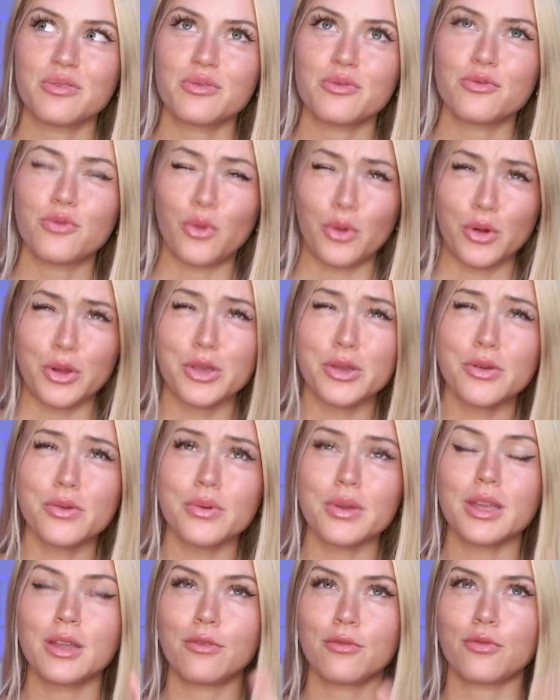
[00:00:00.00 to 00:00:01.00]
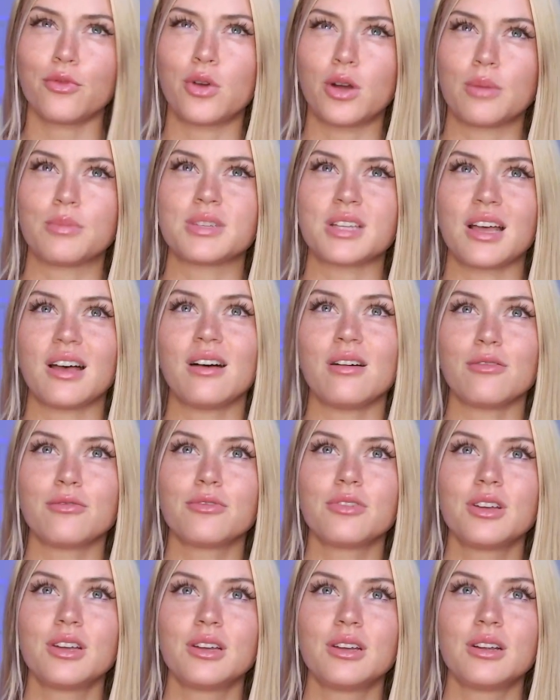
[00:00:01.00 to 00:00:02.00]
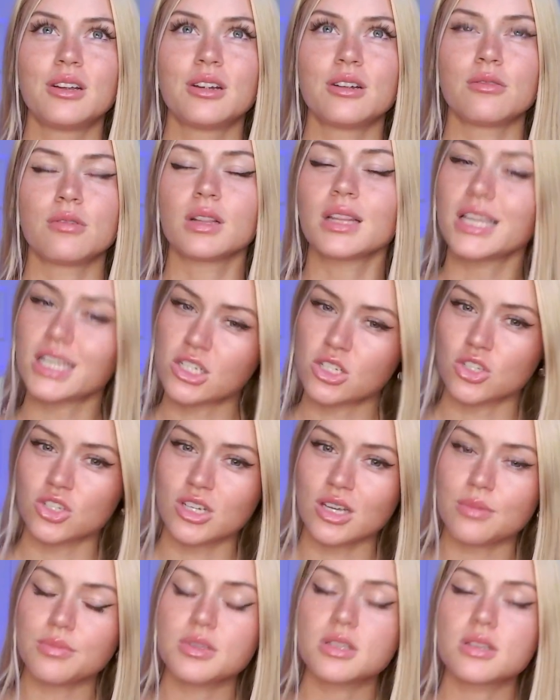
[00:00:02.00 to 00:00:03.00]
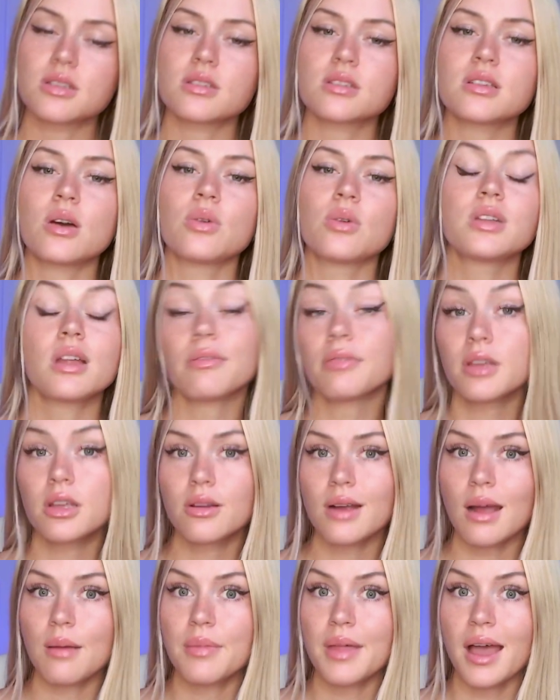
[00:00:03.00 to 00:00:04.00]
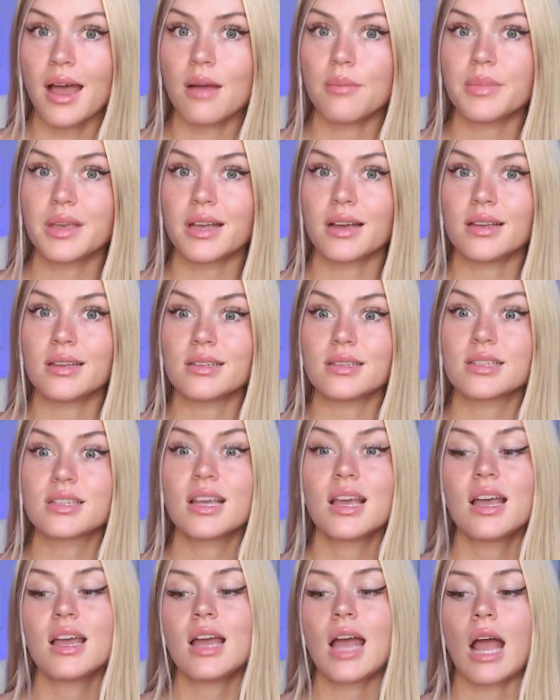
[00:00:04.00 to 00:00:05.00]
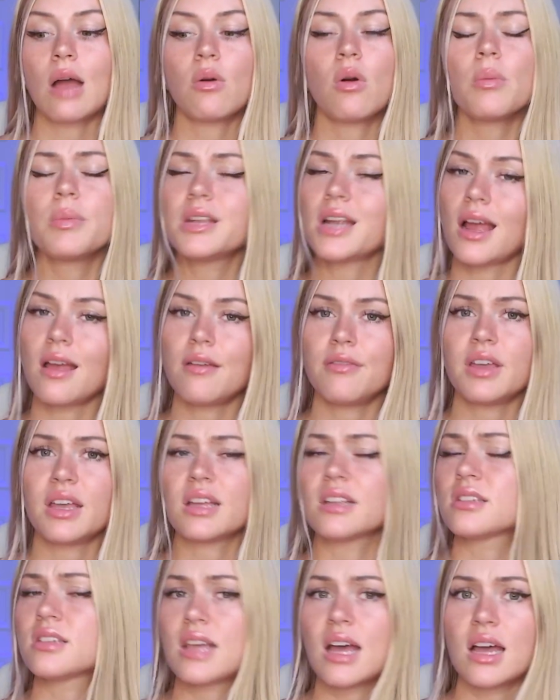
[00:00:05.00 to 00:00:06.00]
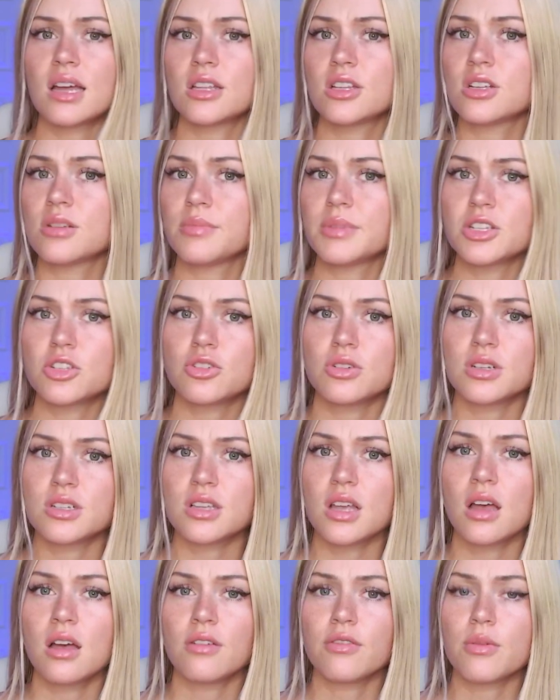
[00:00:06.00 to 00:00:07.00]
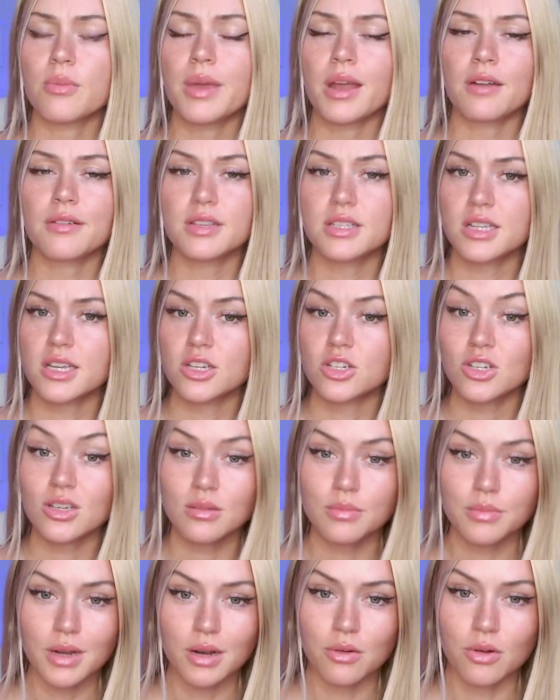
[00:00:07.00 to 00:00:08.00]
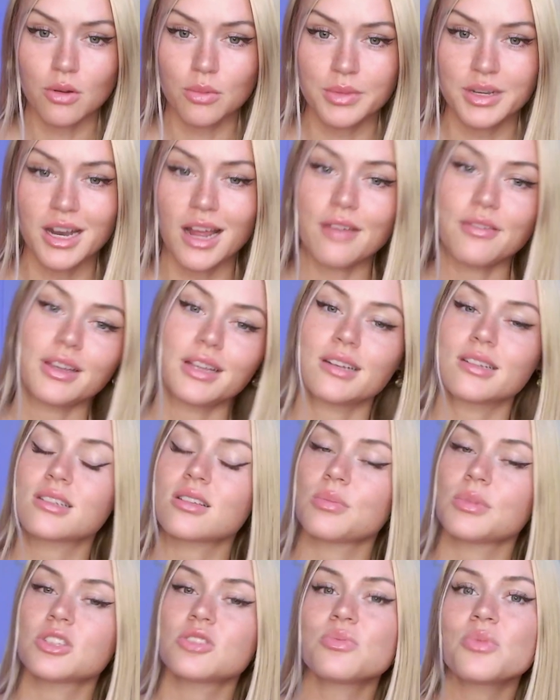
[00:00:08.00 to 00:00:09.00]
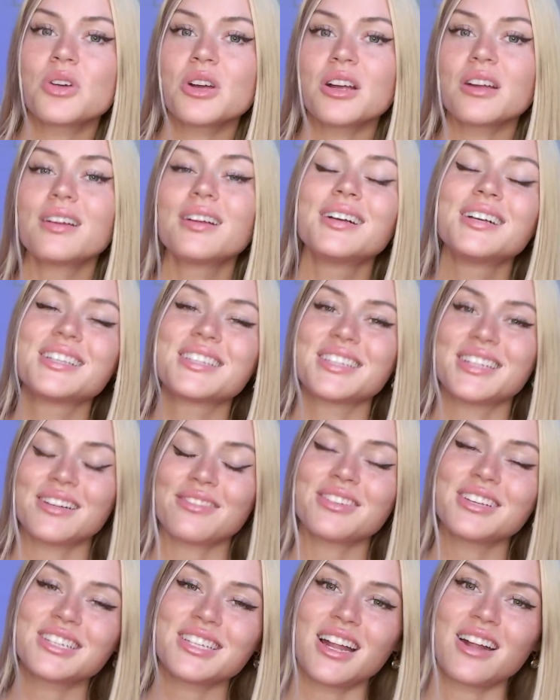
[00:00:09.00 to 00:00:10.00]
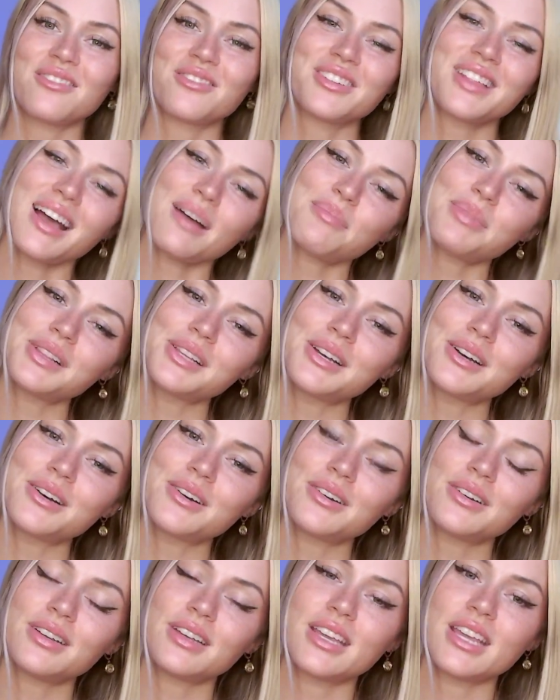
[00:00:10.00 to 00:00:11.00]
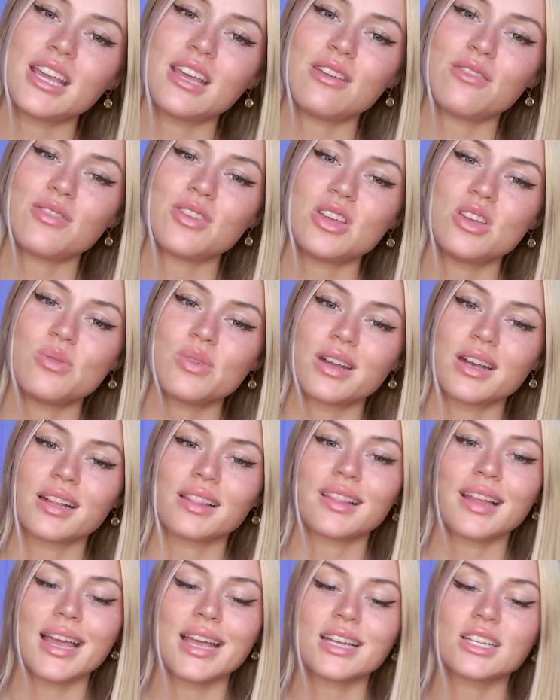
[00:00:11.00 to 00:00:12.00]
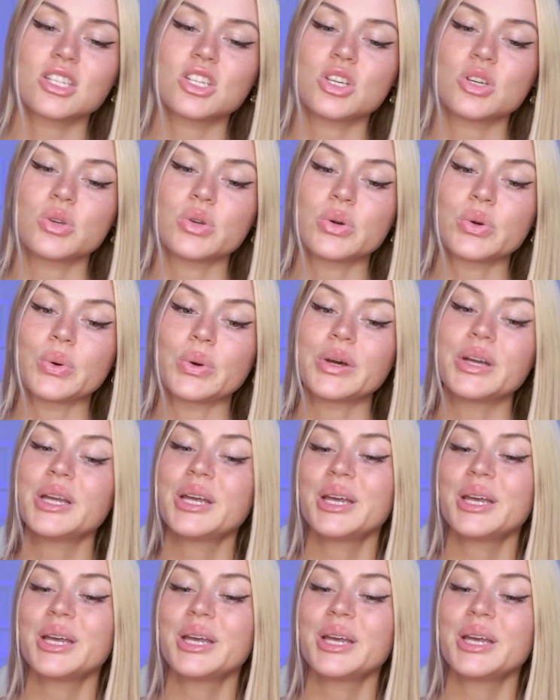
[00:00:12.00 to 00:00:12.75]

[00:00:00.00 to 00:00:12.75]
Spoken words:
for you in forms of relationships. So definitely grab that, because I won't be diving into that into Mistress of Manifestation, but I will be diving into so much more. So definitely sign up for that below. If you would like to